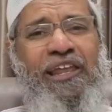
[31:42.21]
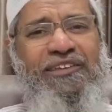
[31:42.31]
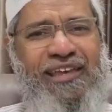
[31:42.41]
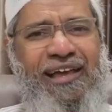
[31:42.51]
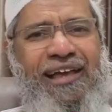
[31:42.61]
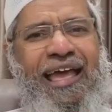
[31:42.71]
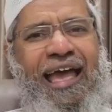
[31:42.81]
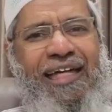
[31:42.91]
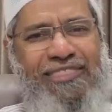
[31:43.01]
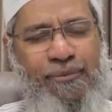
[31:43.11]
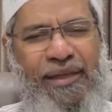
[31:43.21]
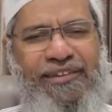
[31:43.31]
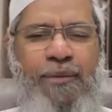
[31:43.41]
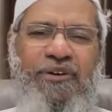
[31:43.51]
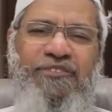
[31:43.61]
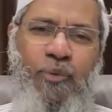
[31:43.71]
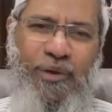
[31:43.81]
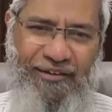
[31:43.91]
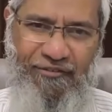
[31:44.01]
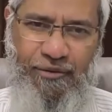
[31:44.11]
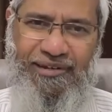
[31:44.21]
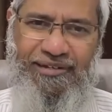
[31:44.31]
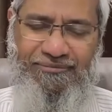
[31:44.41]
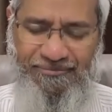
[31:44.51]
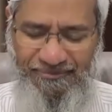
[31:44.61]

Malaysia as the best amongst the one available.